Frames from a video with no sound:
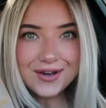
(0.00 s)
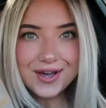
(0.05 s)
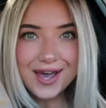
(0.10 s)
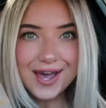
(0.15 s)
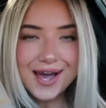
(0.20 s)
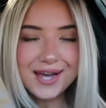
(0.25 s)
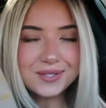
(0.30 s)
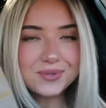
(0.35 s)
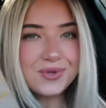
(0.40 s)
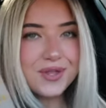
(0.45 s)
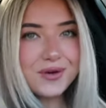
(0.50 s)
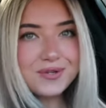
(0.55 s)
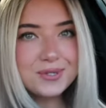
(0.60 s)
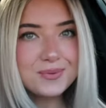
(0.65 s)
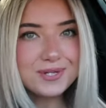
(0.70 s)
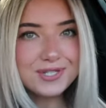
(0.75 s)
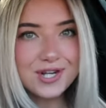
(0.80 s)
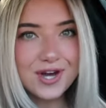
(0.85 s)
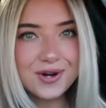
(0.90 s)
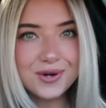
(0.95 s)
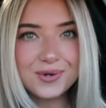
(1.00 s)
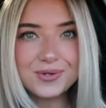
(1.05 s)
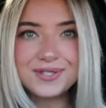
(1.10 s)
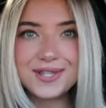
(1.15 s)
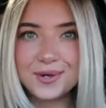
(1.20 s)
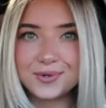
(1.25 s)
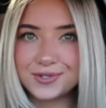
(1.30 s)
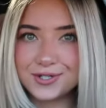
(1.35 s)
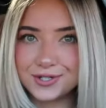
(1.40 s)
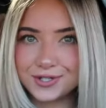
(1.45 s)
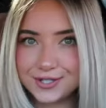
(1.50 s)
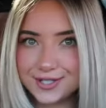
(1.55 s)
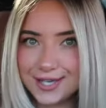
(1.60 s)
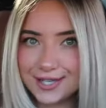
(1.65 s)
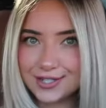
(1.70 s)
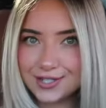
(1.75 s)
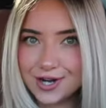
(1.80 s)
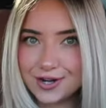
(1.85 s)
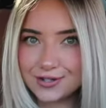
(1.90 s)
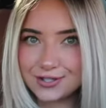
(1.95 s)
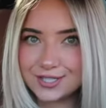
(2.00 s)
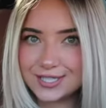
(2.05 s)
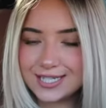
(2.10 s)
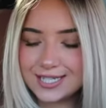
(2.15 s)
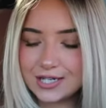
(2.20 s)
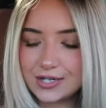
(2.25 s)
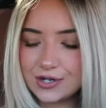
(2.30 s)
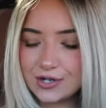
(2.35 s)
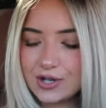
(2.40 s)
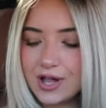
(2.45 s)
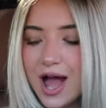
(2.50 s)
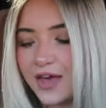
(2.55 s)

Okay guys, well that was McDonald's. That was our $6 deal.